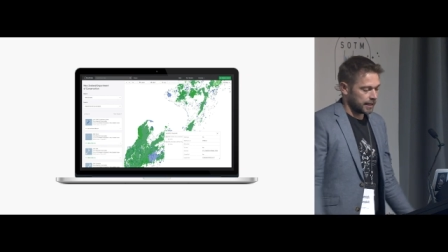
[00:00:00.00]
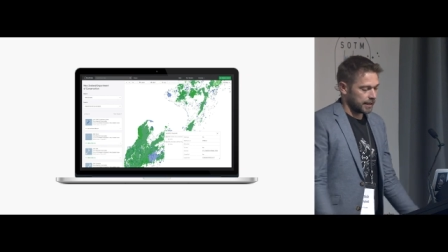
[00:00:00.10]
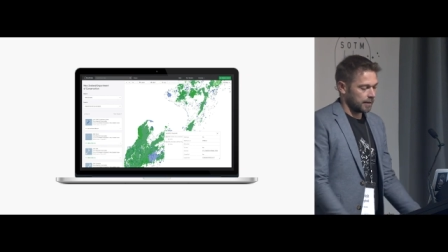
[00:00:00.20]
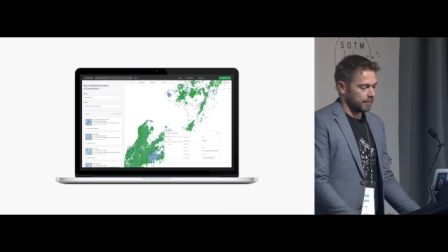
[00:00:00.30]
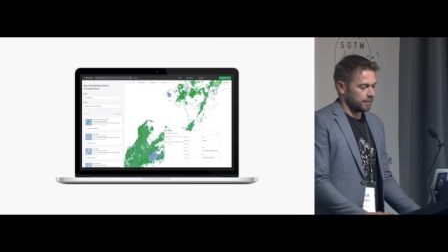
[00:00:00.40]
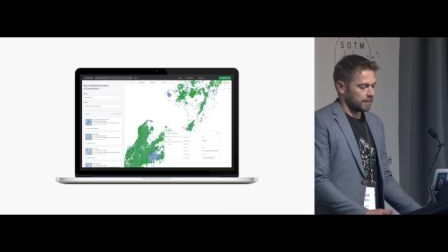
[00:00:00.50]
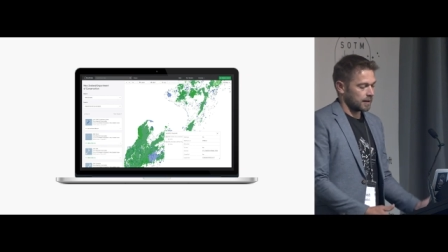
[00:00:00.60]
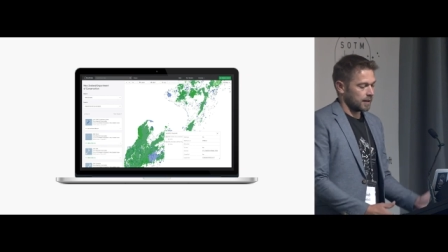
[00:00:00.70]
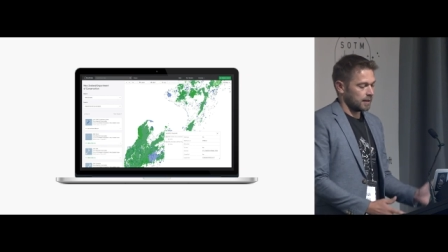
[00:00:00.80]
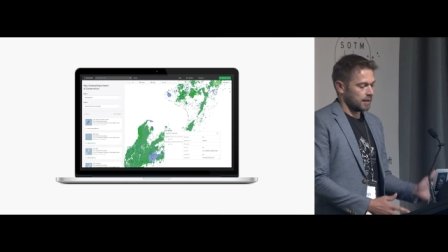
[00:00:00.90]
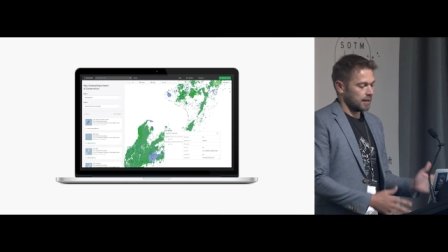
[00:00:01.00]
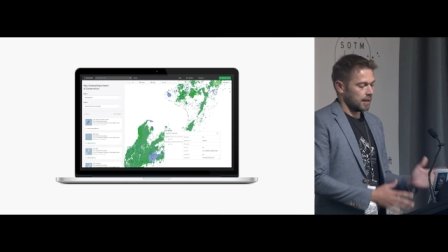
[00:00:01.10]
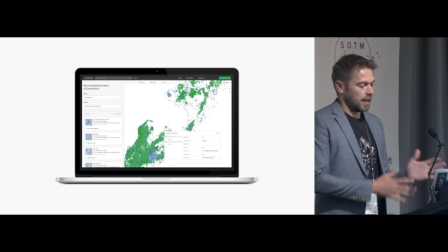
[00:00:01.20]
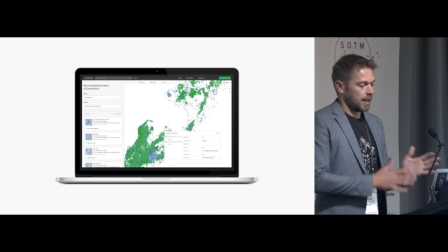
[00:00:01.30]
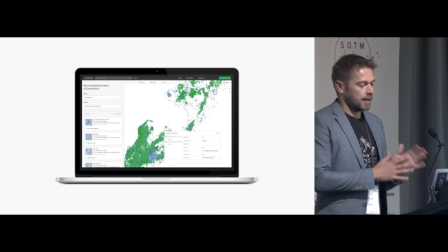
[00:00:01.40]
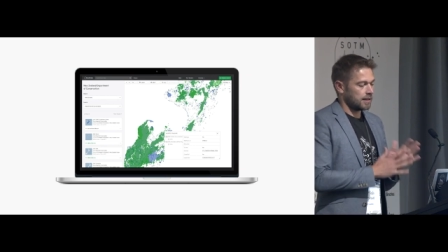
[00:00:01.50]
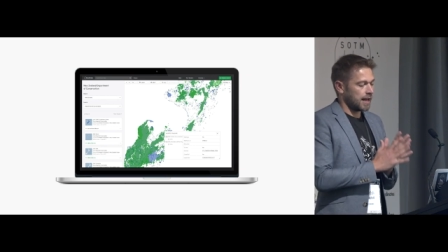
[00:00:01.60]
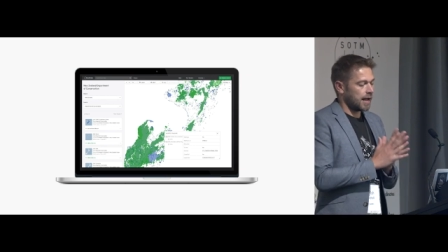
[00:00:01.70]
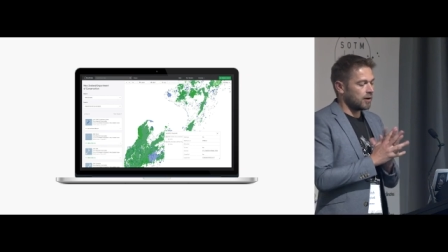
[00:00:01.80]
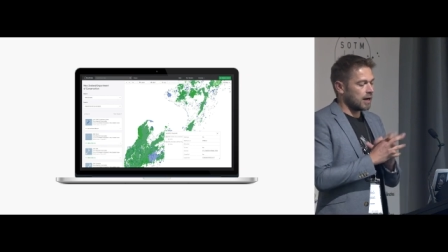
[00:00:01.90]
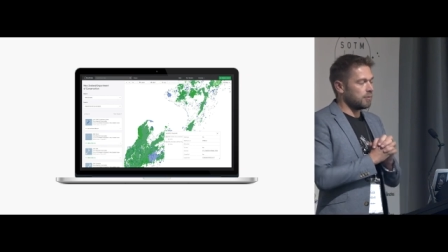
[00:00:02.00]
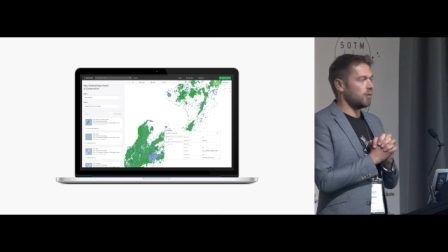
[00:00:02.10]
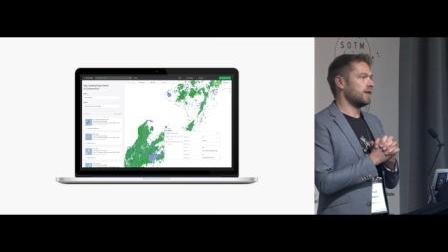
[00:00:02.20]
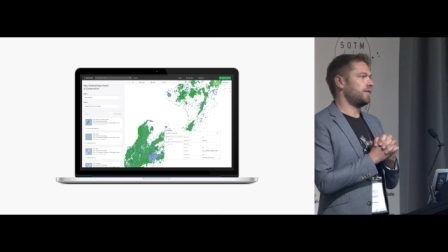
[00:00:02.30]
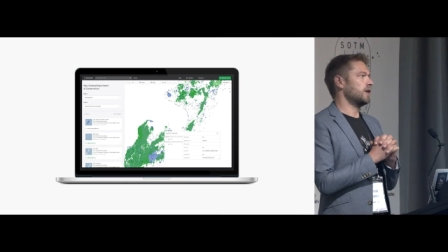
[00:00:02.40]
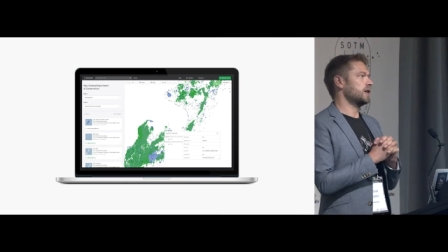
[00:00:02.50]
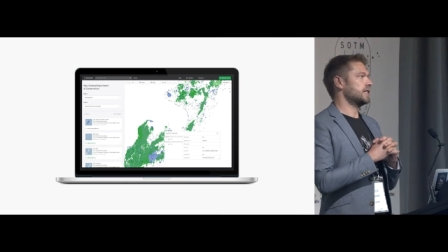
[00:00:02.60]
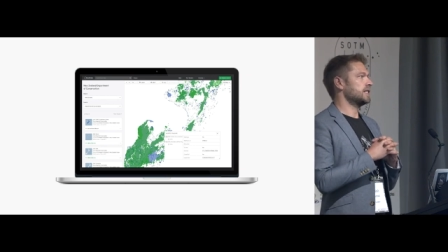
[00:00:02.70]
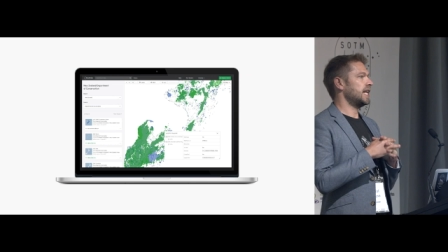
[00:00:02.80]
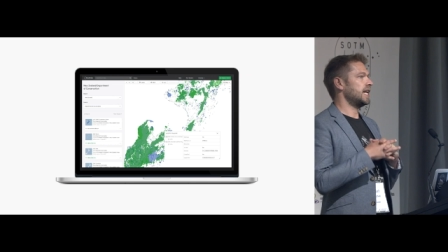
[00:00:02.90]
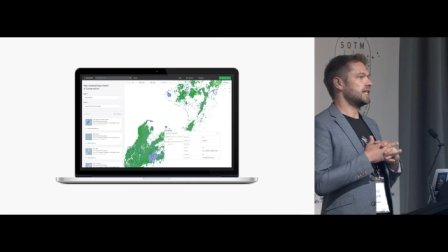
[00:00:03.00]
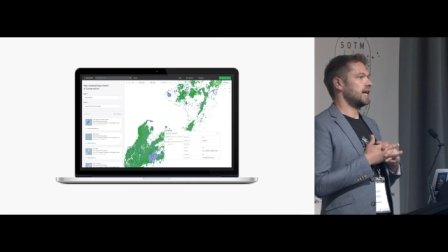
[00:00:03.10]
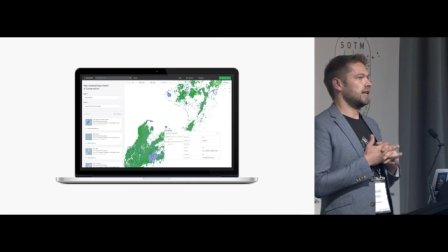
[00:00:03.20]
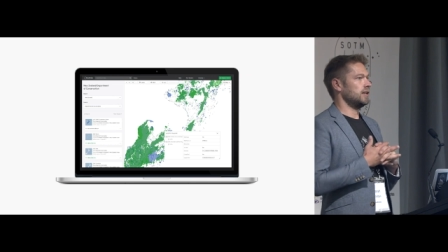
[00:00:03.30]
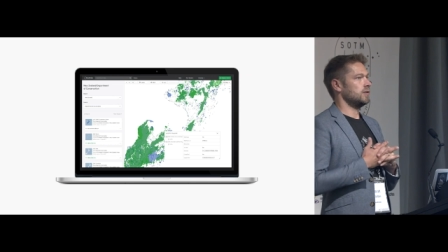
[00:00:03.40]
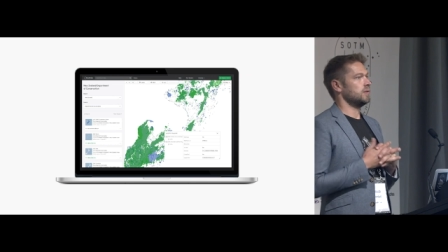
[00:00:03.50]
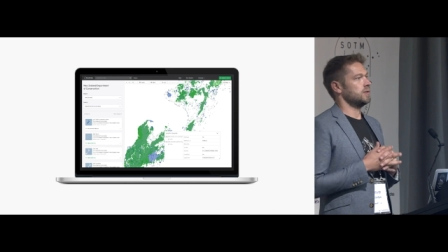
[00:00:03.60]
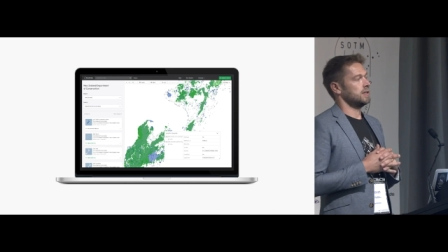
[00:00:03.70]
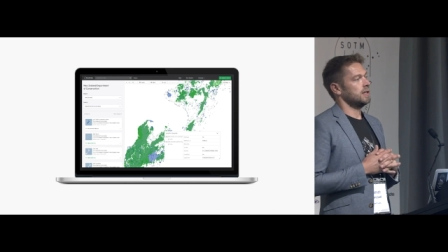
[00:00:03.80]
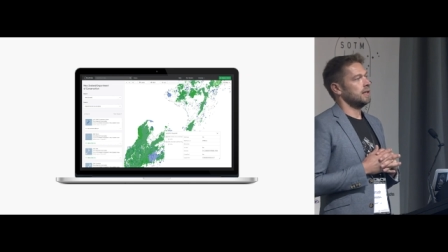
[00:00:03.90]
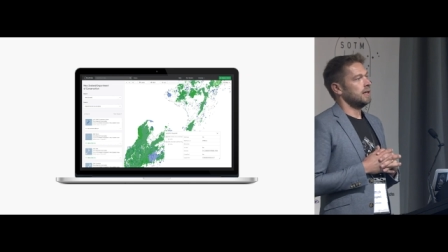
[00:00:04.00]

Um, and our number one focus is getting data used.